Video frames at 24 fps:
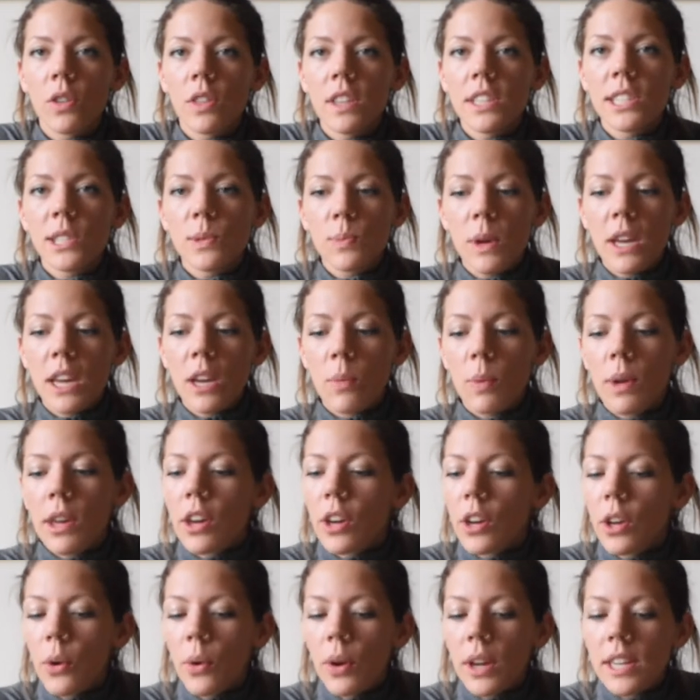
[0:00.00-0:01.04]
this week we
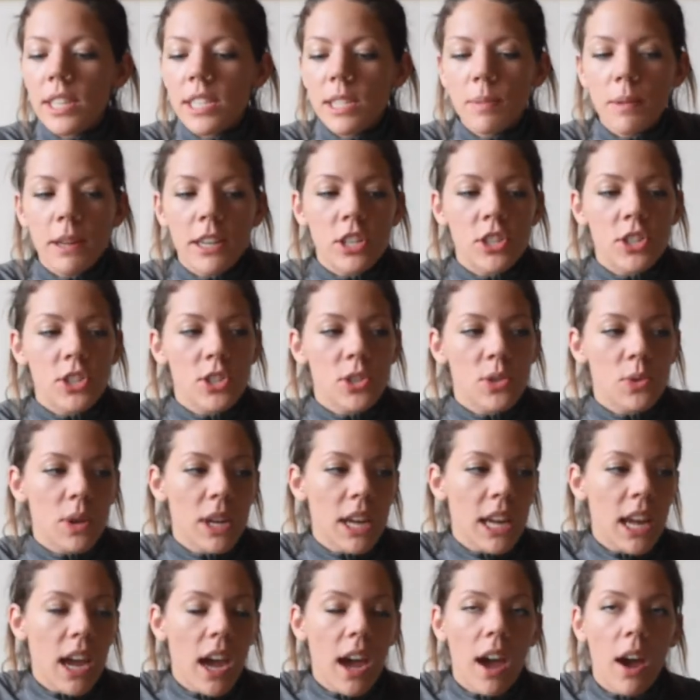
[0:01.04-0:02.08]
are going to be
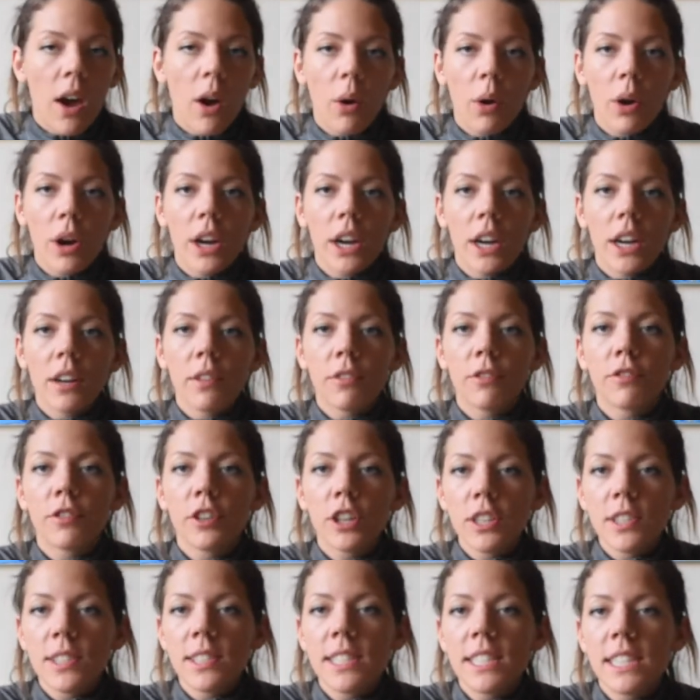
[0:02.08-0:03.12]
doing our
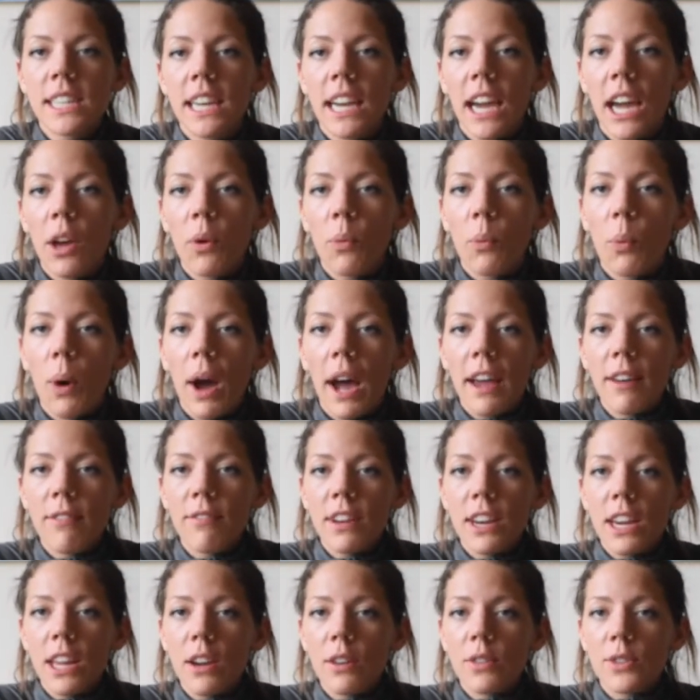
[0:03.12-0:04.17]
first DIY
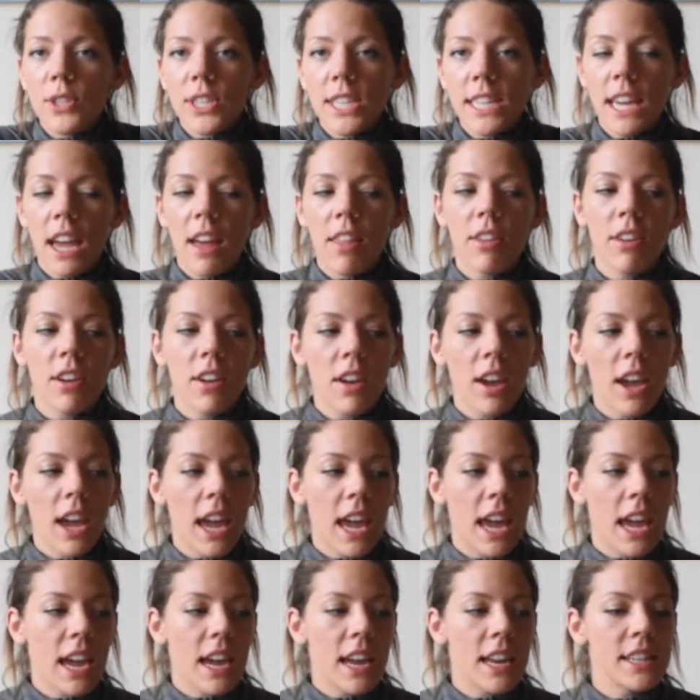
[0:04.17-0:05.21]
video together,
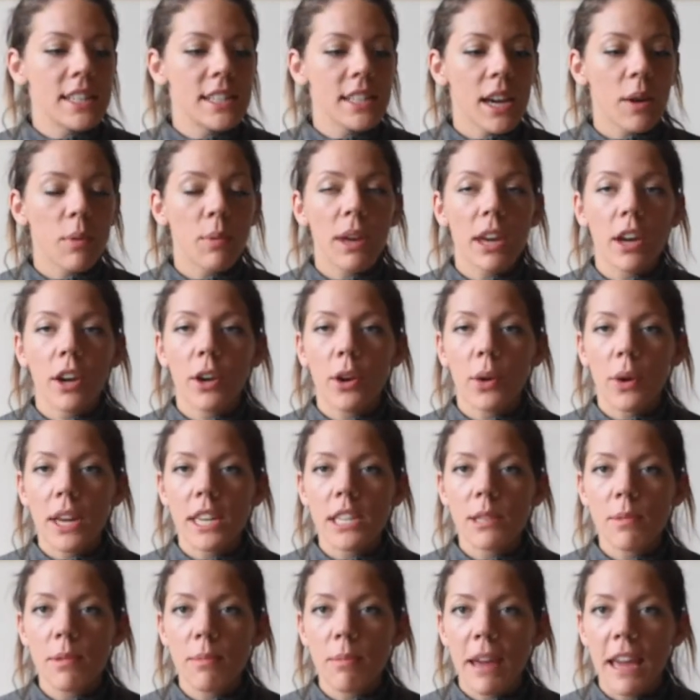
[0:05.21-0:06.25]
and we are going
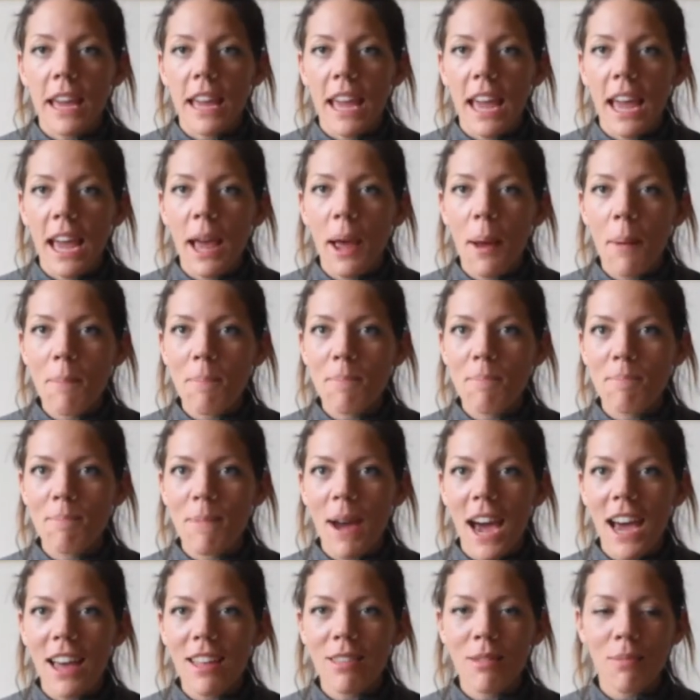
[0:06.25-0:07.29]
to be making
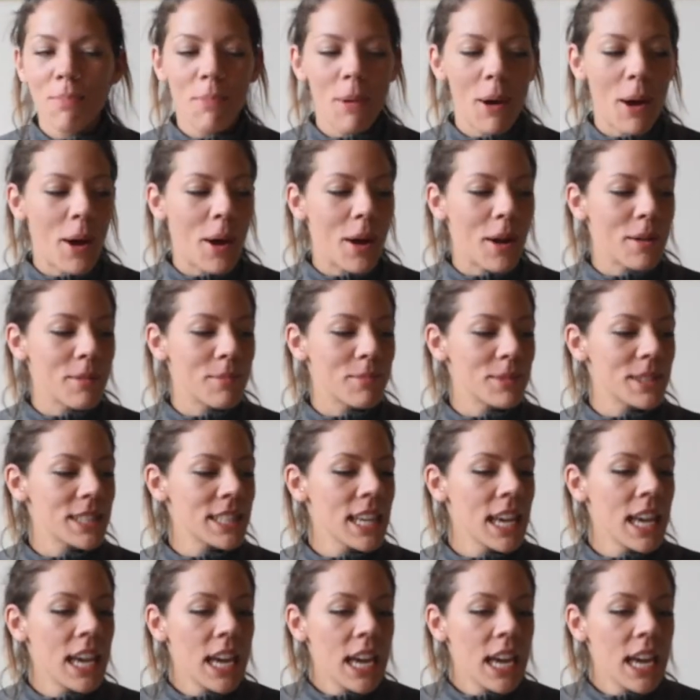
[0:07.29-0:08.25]
bath bombs.